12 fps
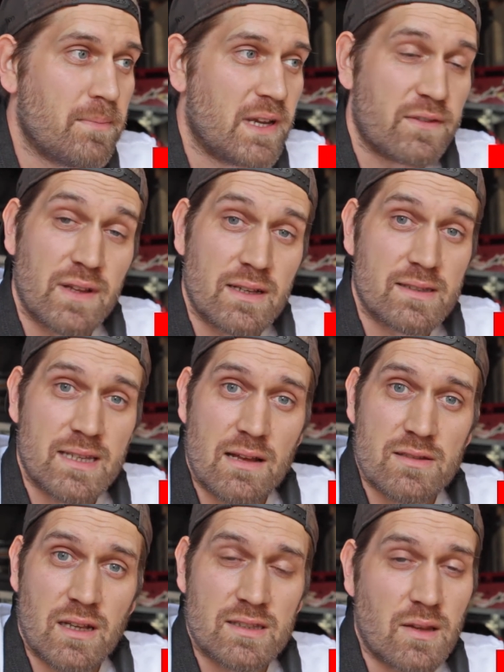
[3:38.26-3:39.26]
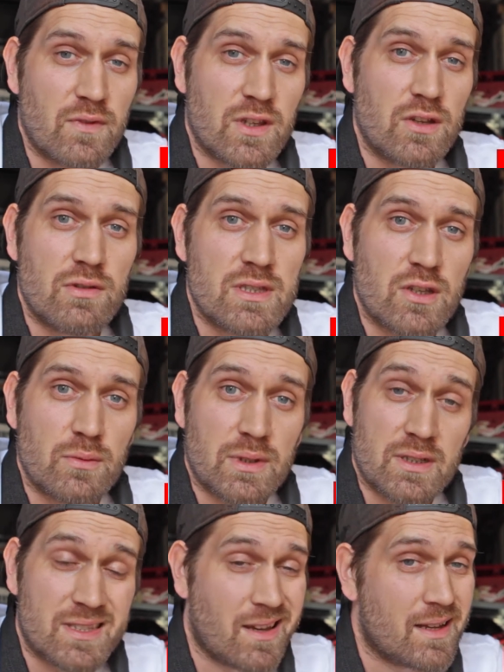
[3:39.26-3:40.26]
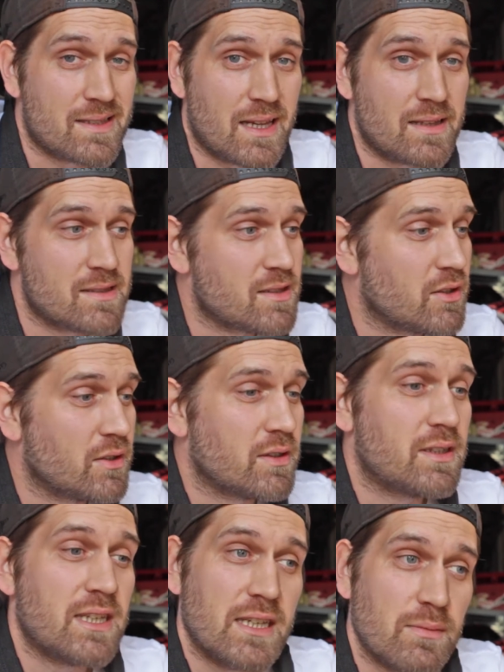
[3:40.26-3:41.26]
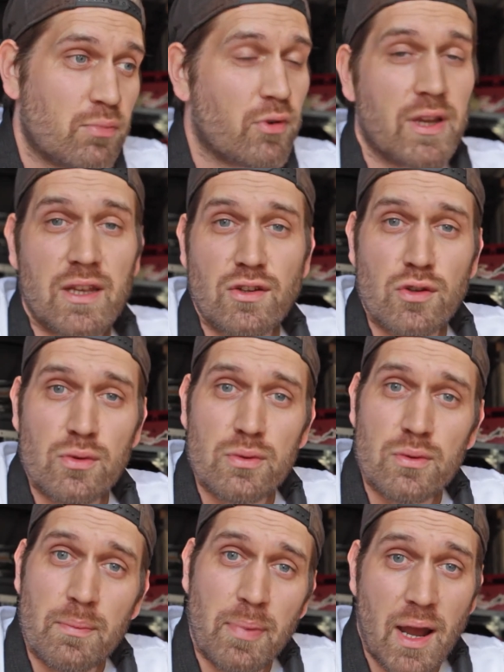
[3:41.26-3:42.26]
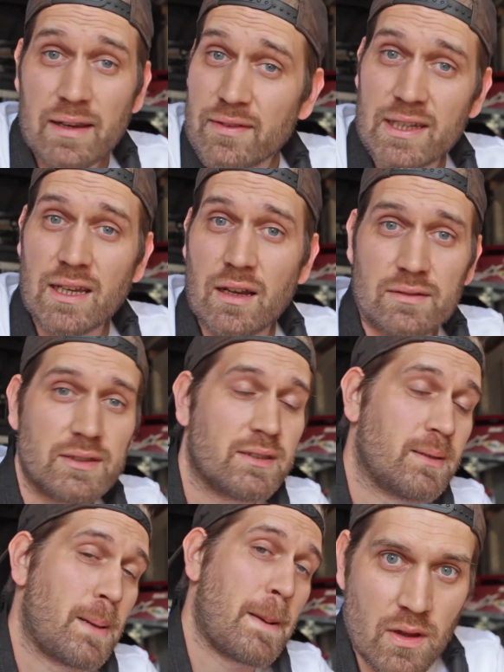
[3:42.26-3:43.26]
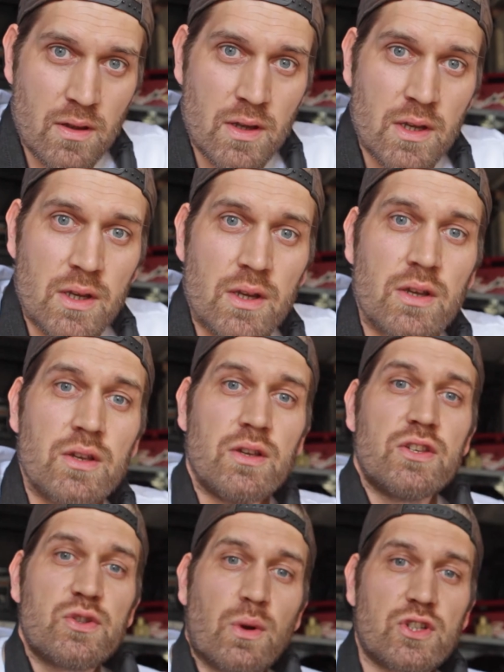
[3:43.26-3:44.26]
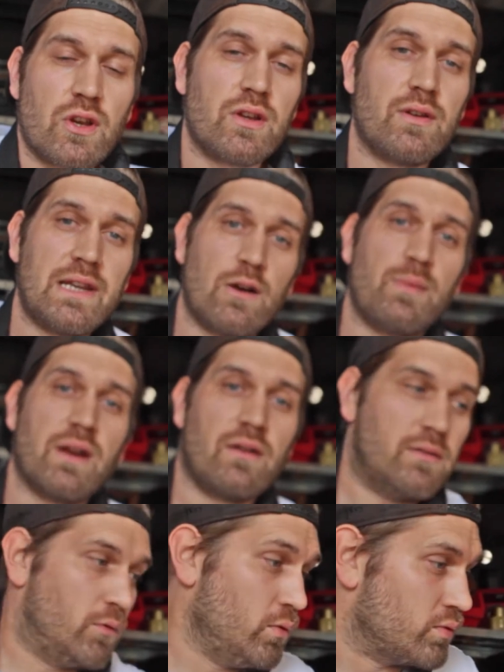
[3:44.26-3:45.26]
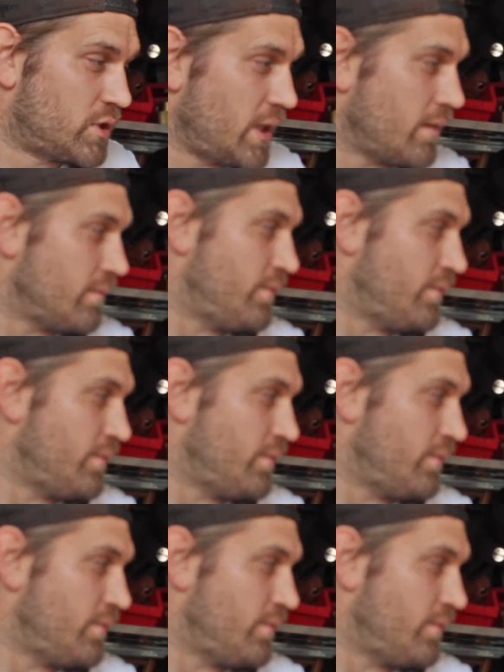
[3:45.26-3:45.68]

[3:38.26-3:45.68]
if that sounds like something you're into, because I intend to keep bringing you bike videos. So I'll show you a little bit. Oh shit.